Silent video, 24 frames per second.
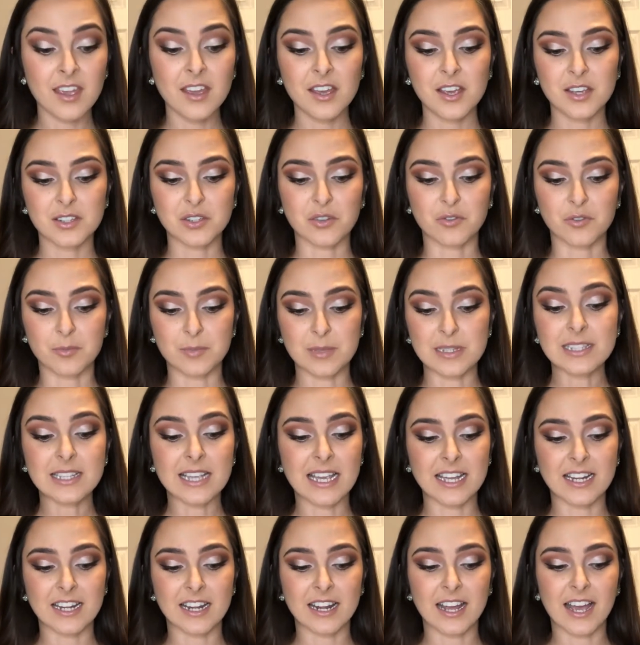So for Miss
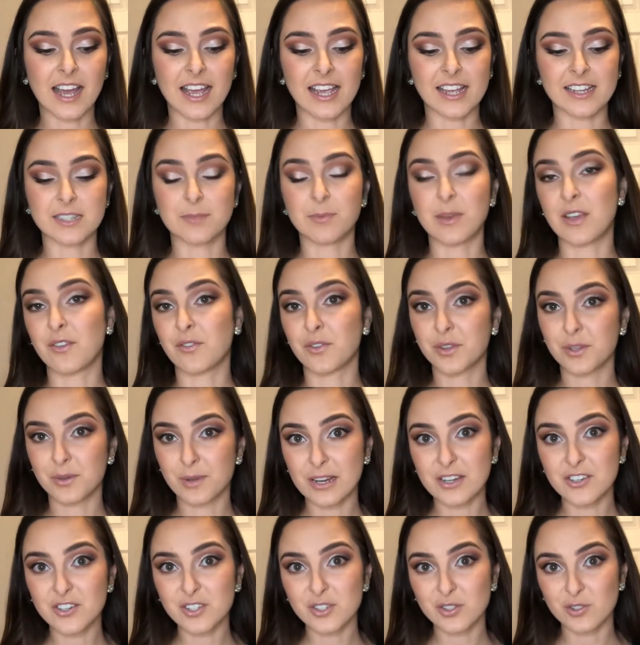Canada, I had to pay for the
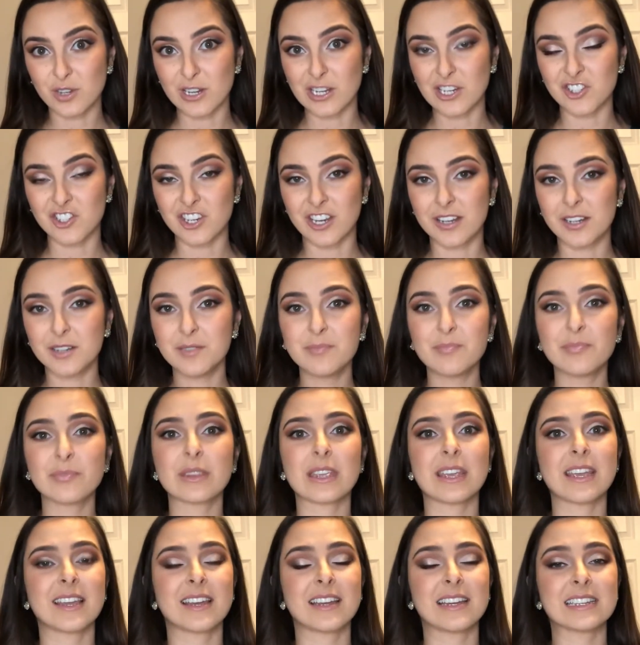registration,
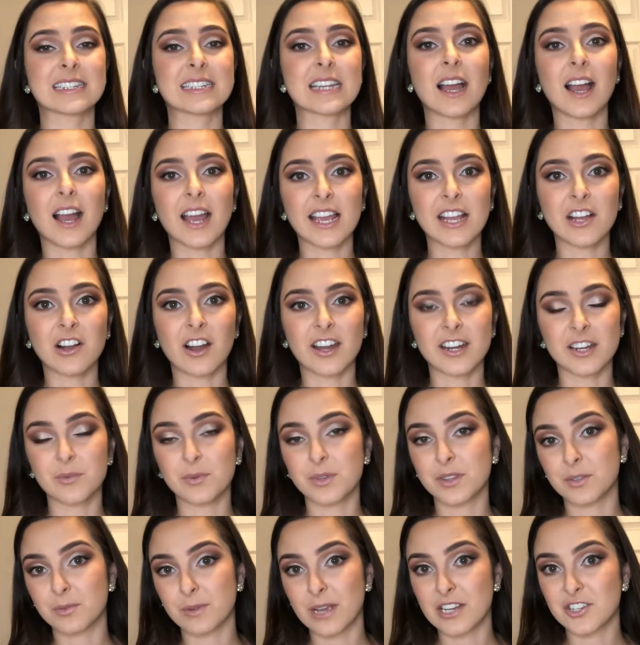and I got it when
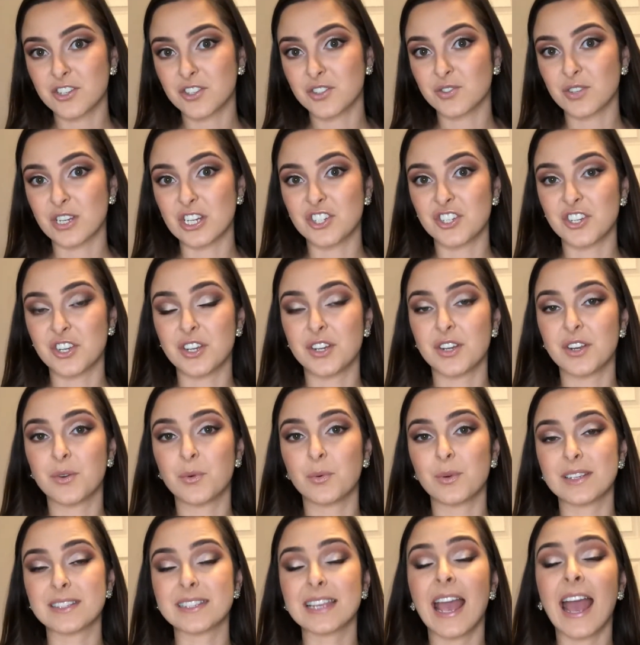the registration
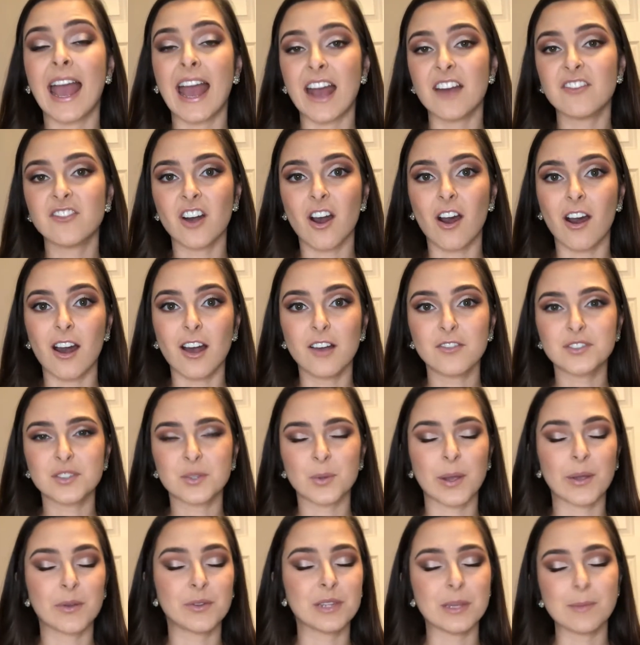was half off. So
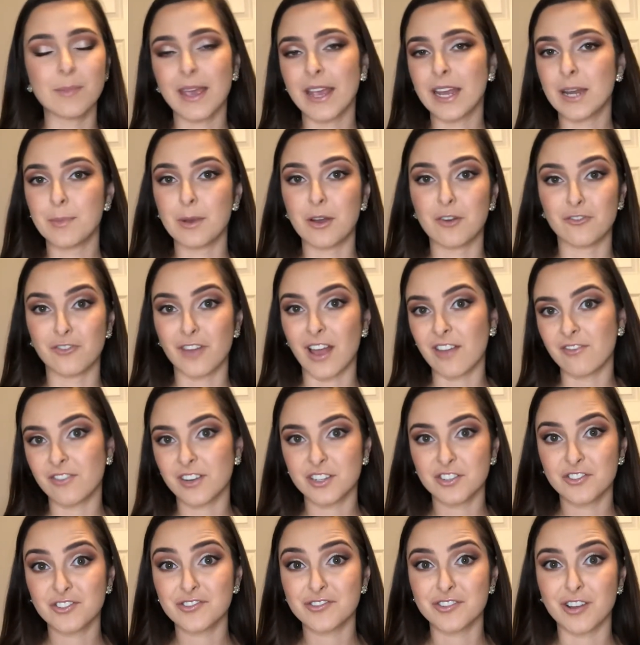I only paid about
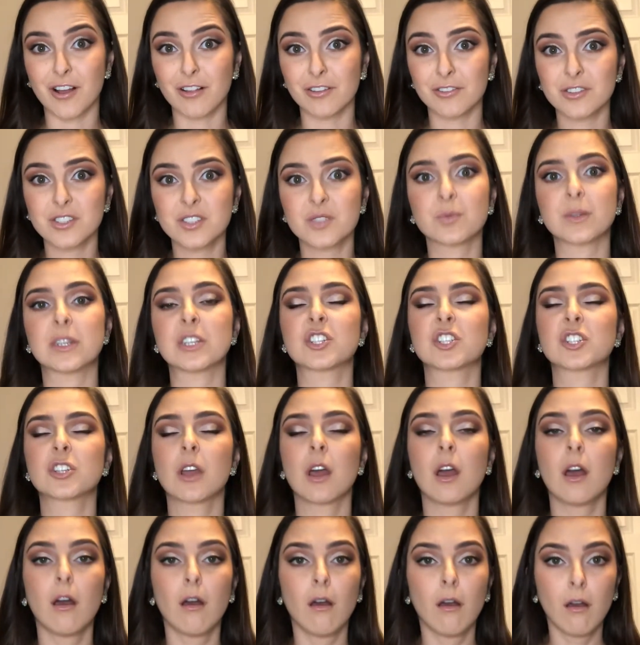$500, which
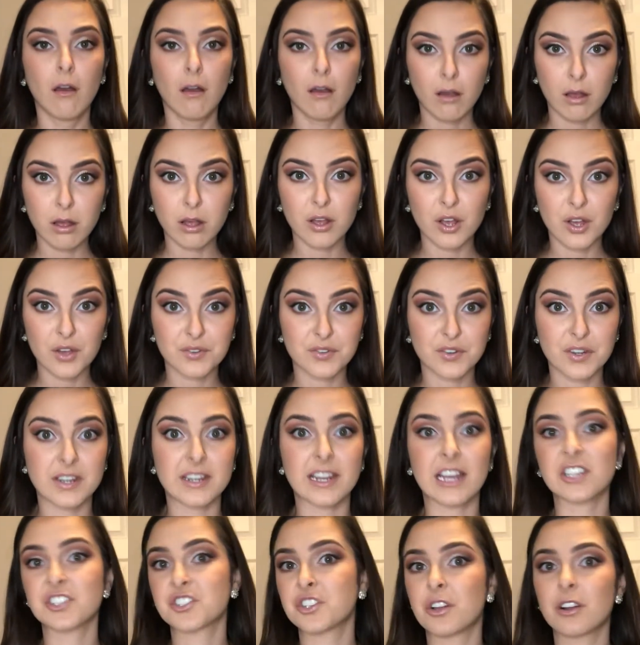for a
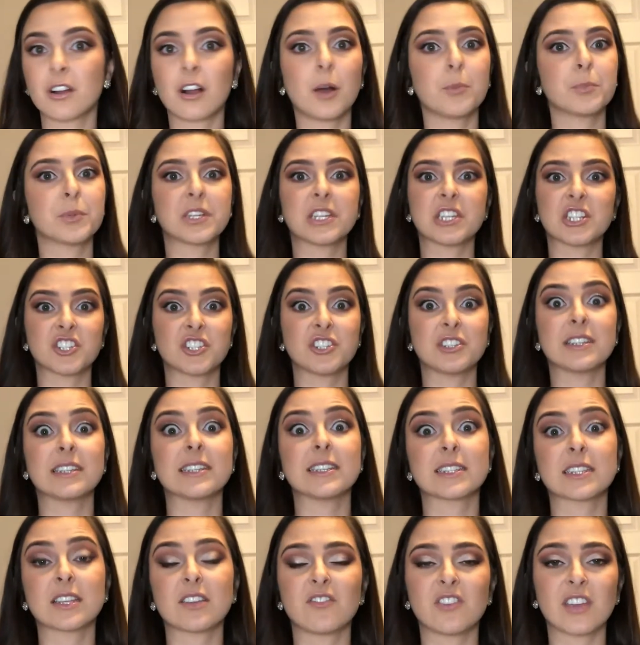national competition
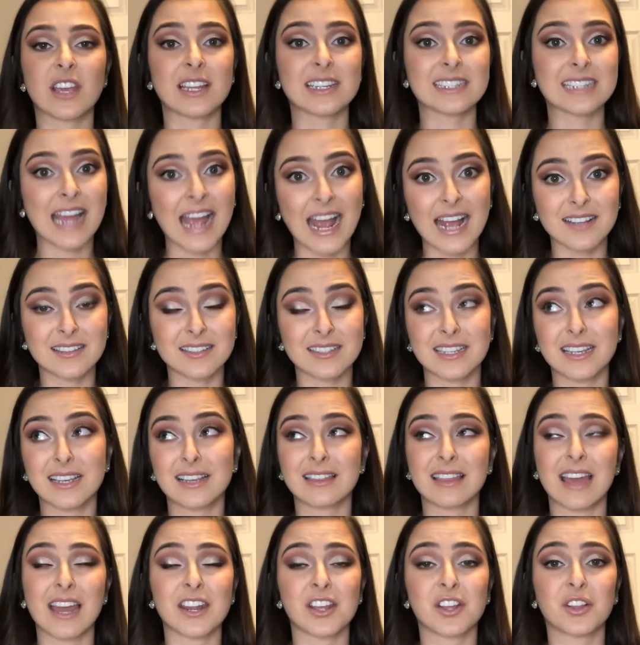is fantastic.
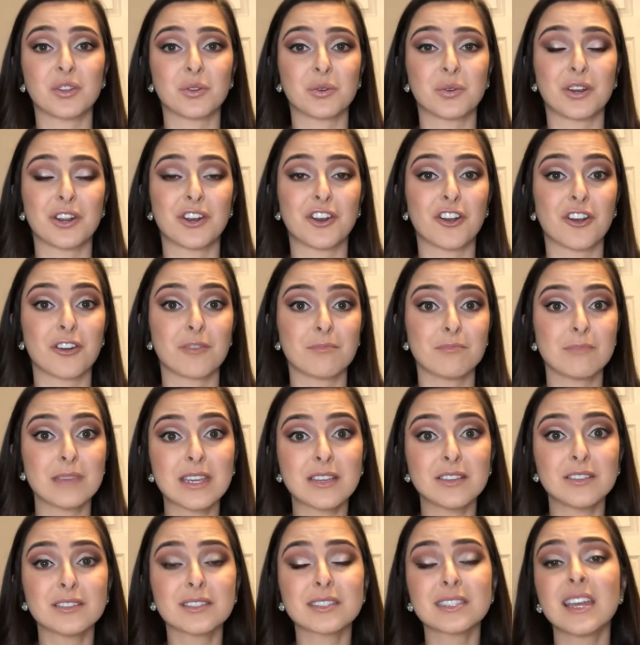That included our
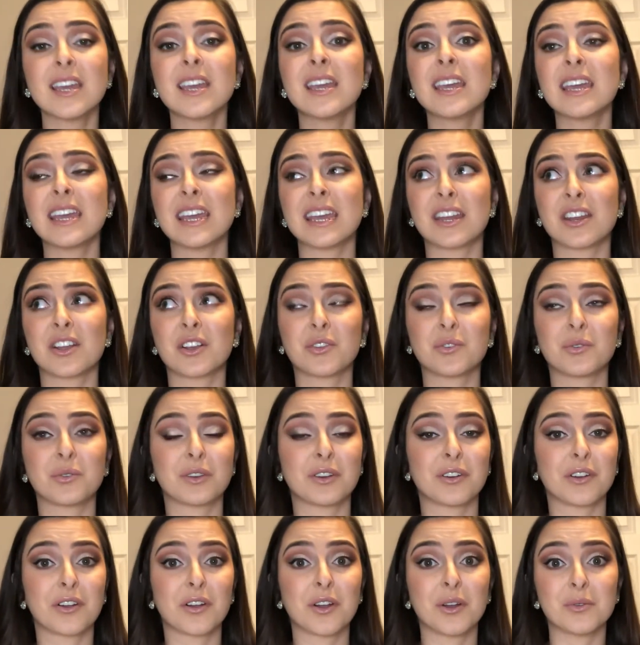meals, it
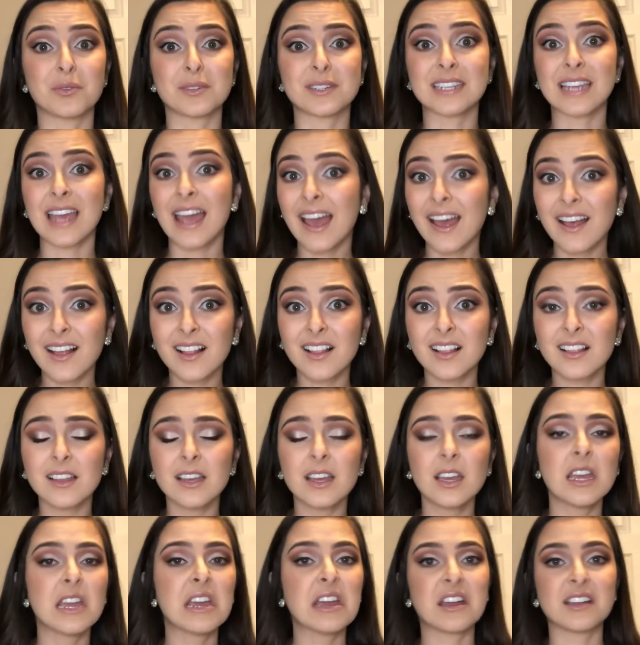included our hotel,
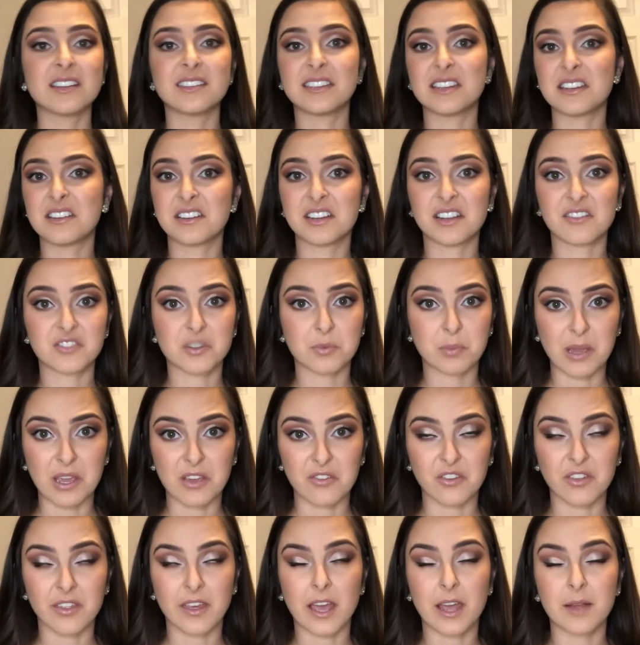didn't have to pay
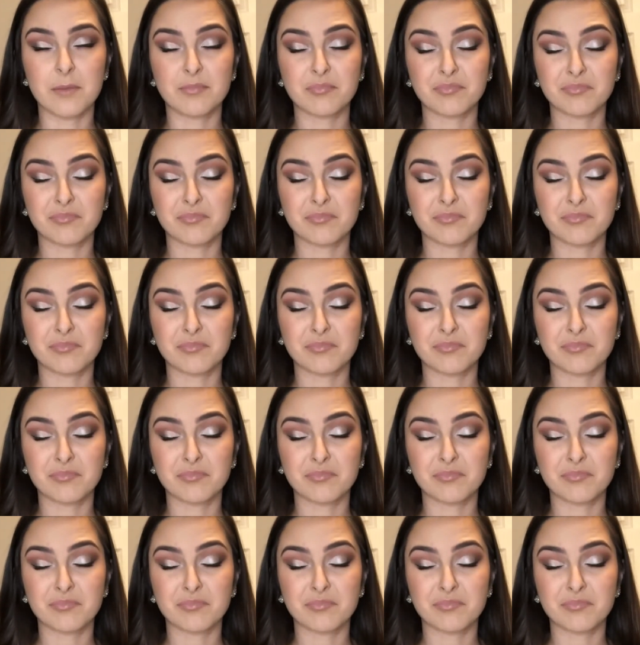for that.